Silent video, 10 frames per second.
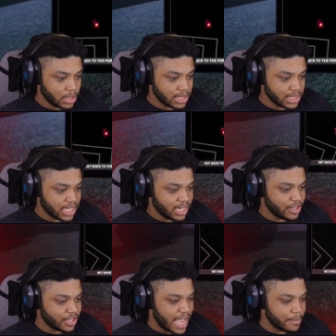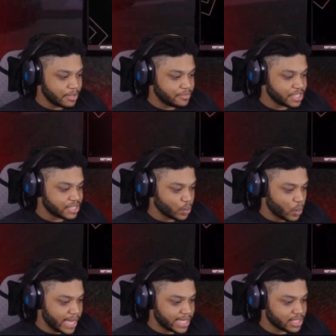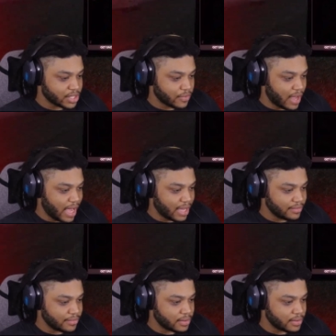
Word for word: Is it another game of just wait and survive?